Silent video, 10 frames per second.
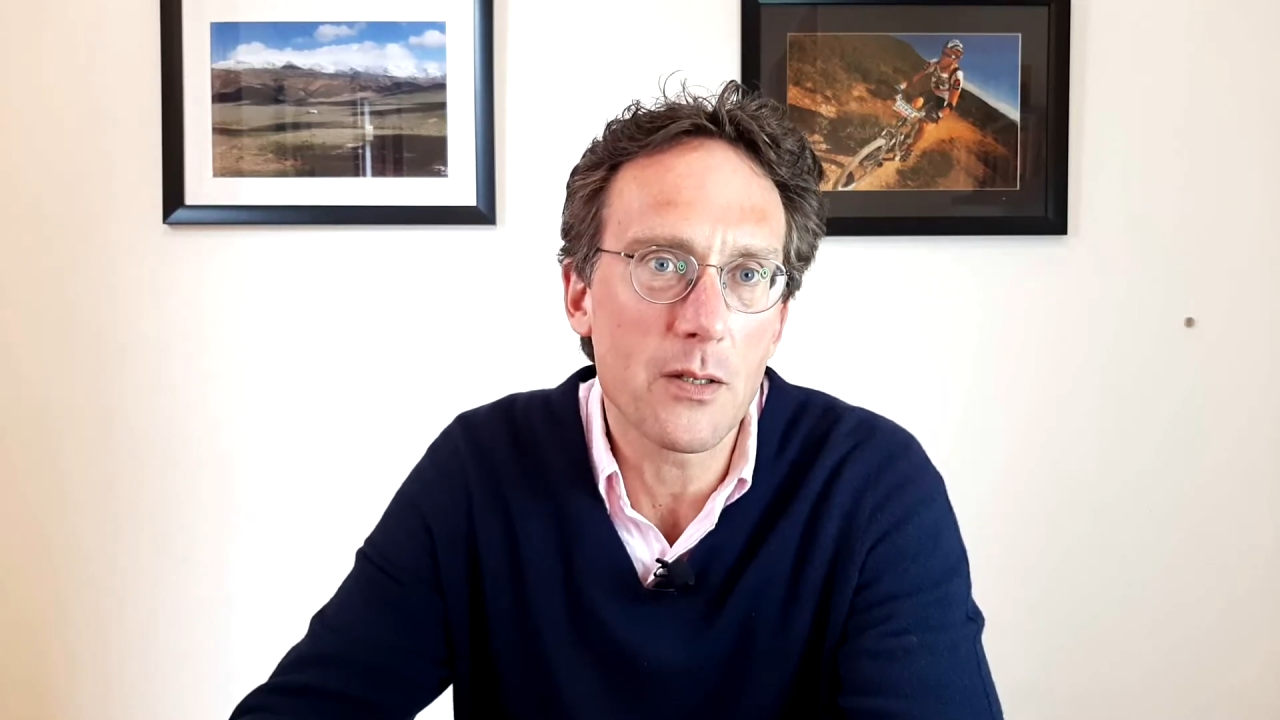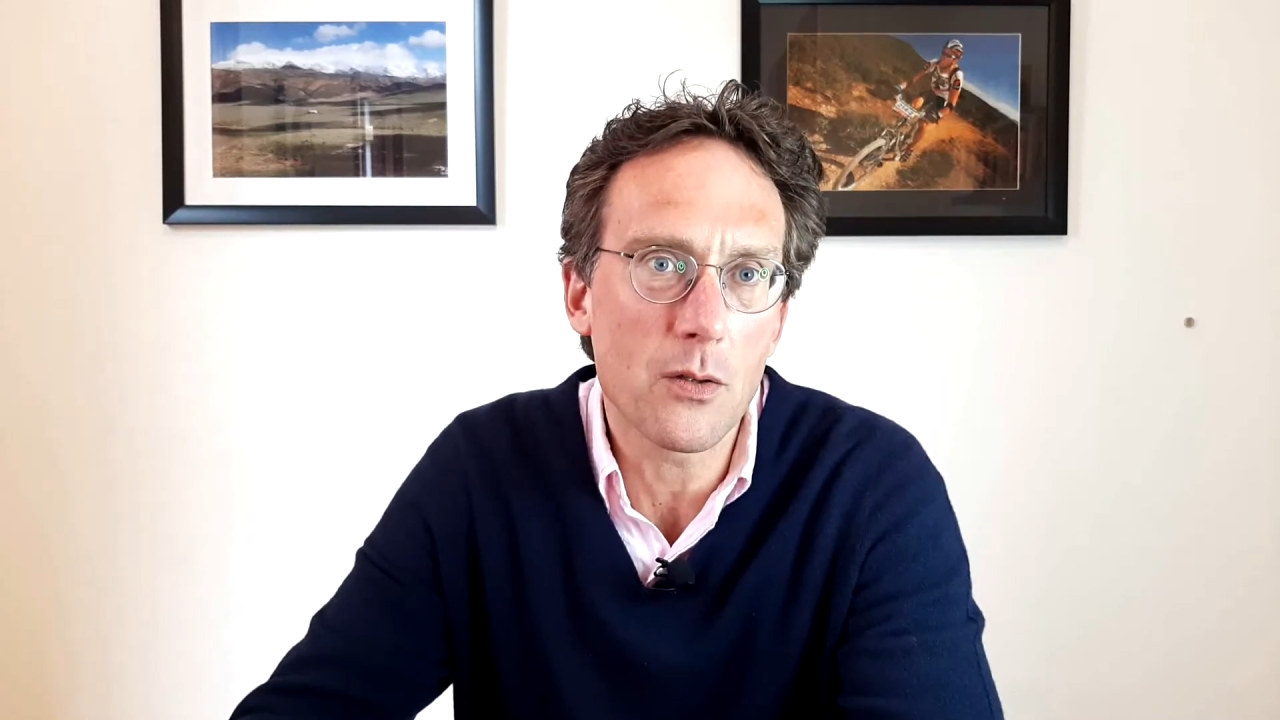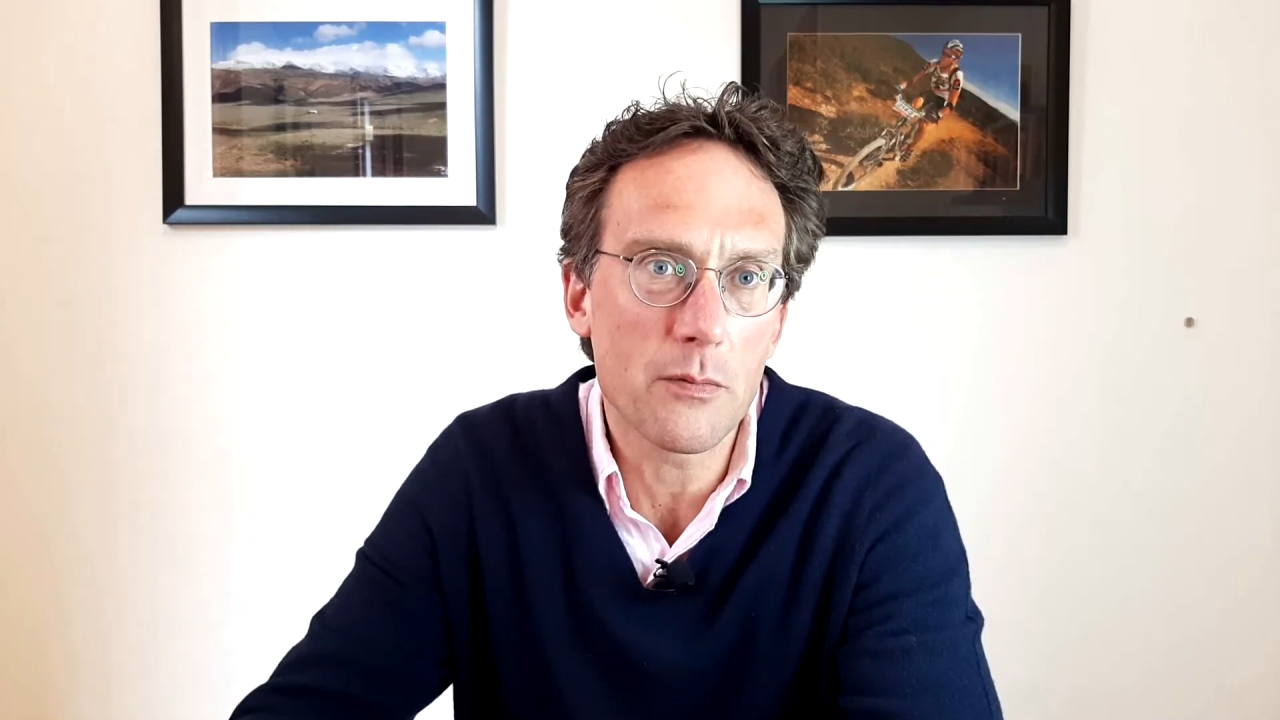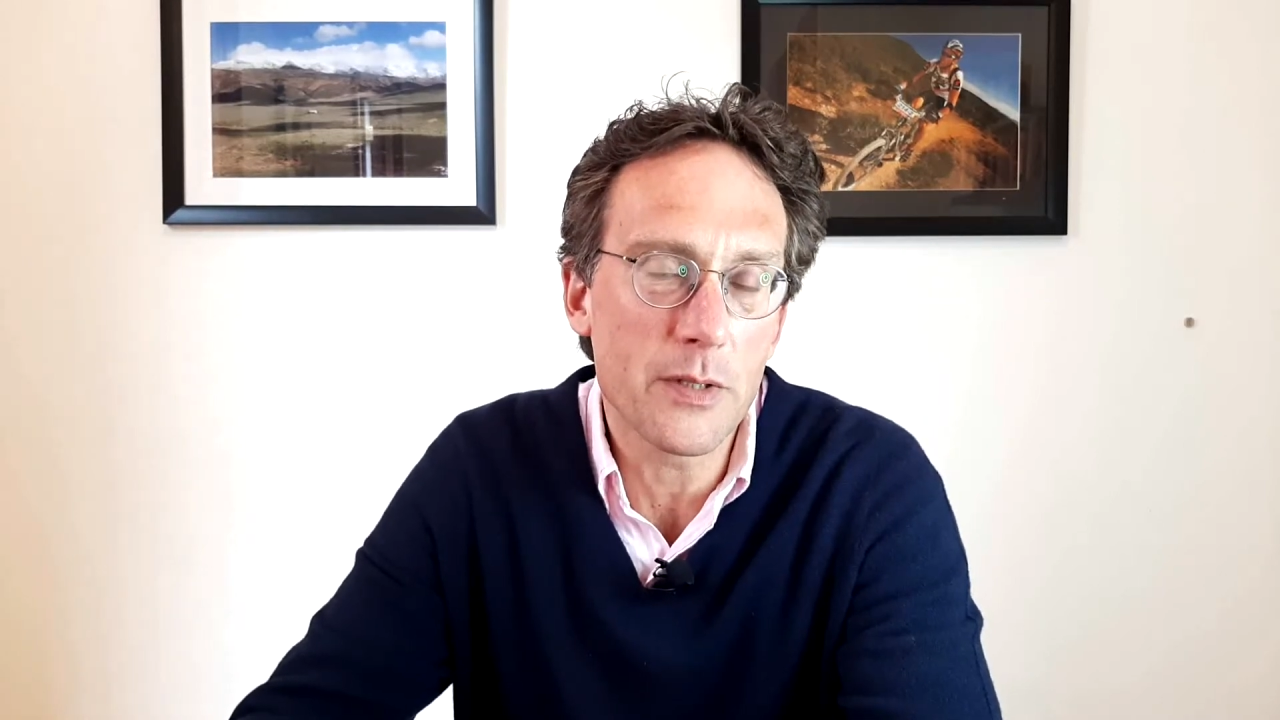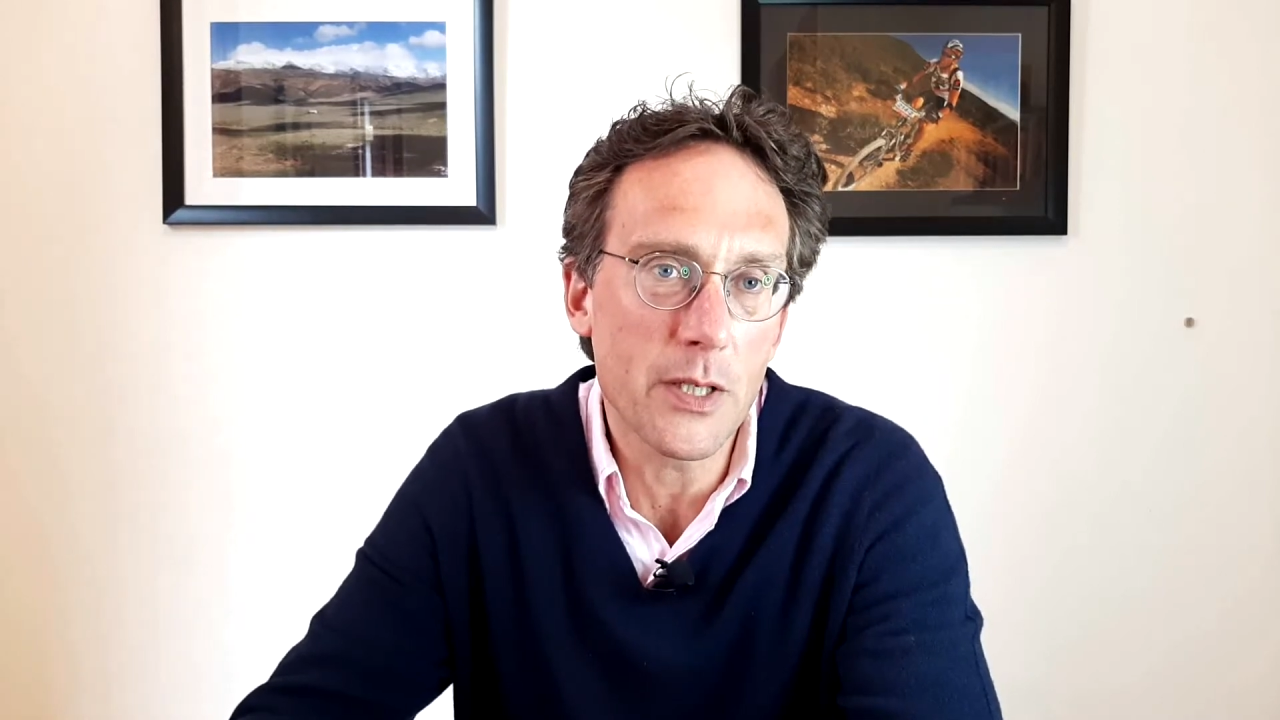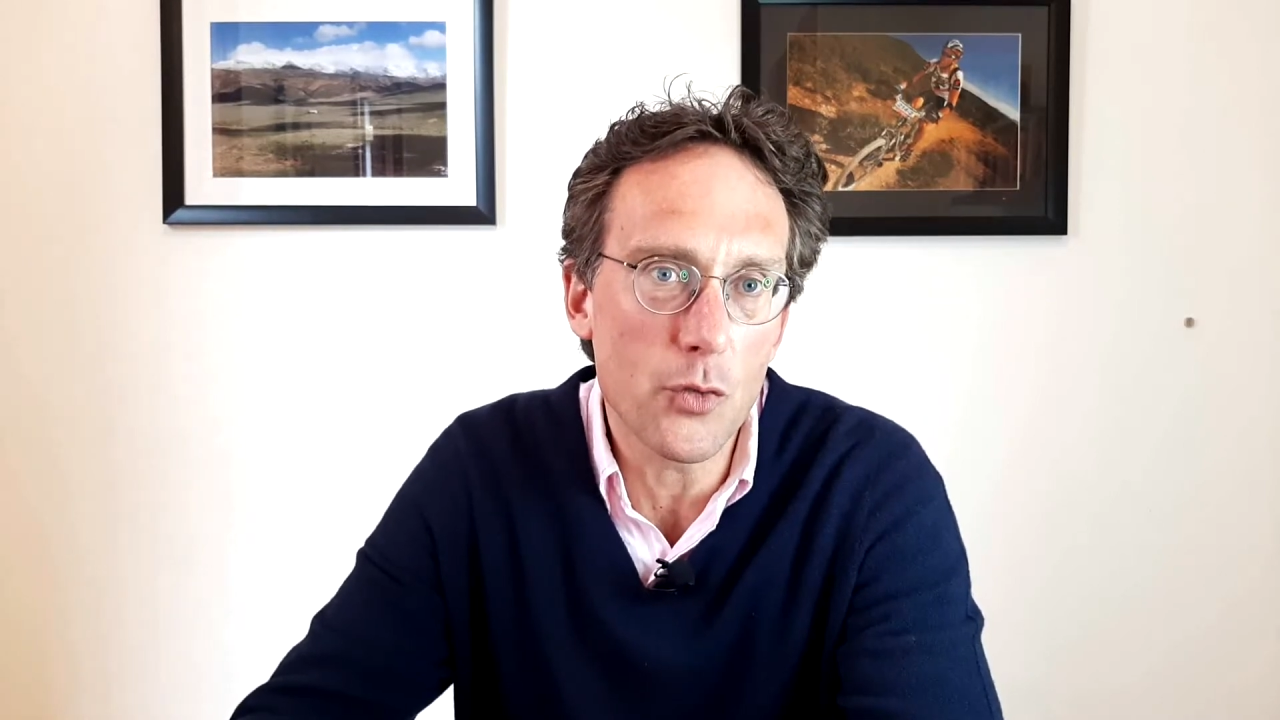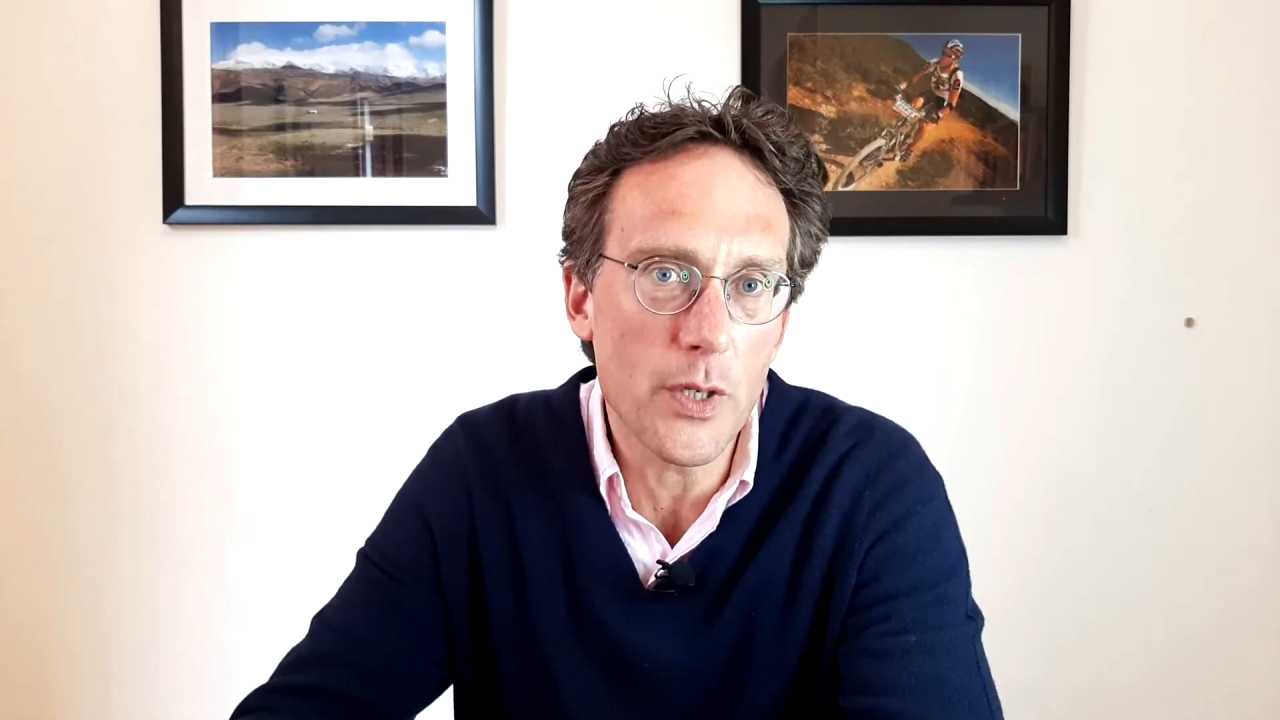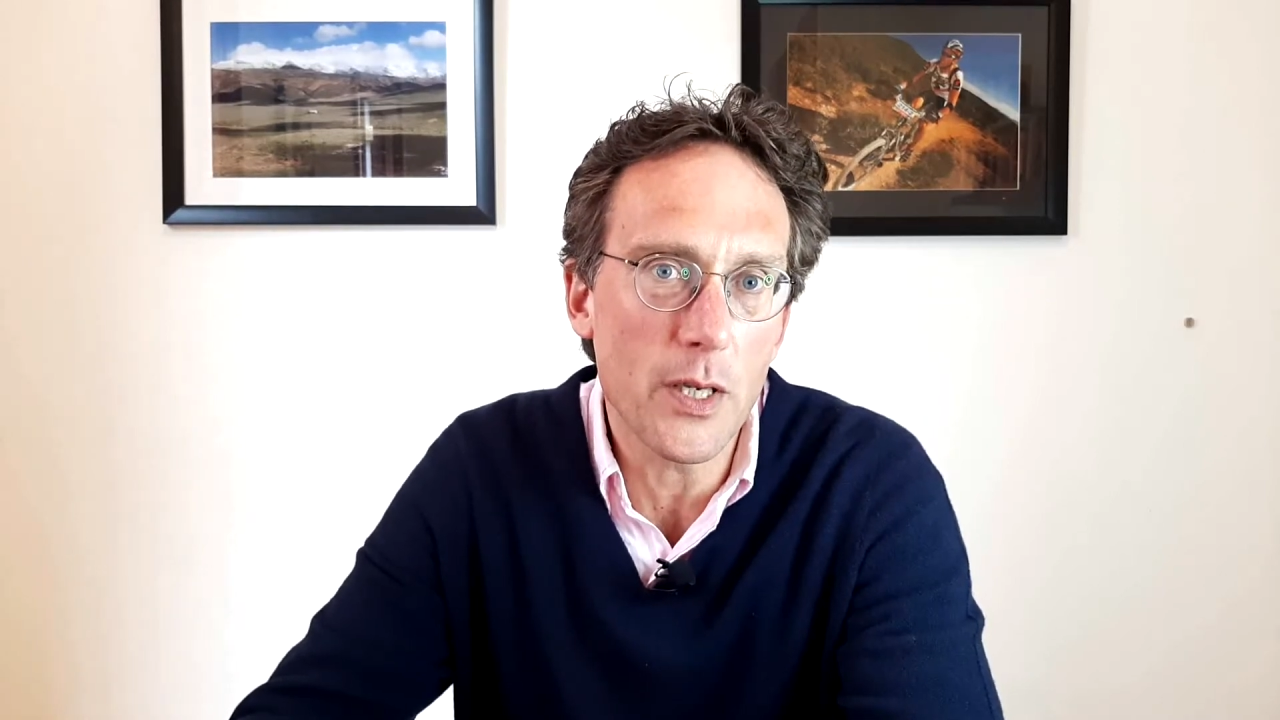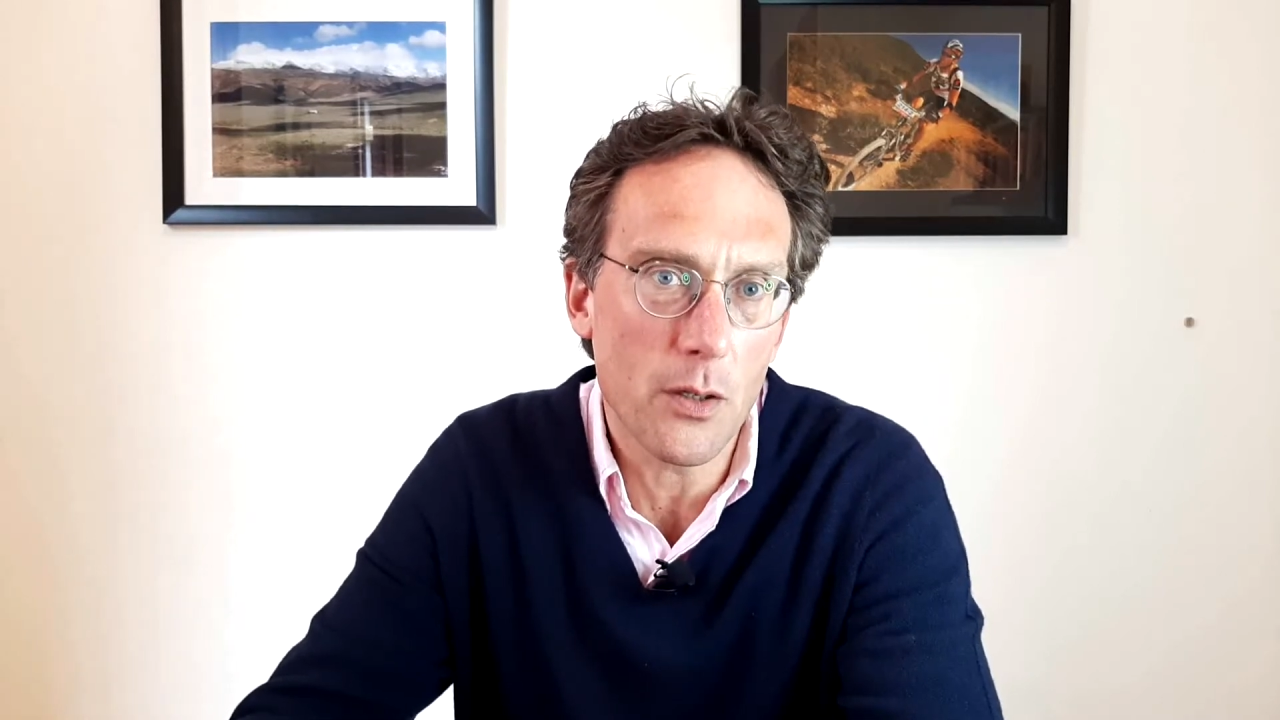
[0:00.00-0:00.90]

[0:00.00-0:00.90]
degree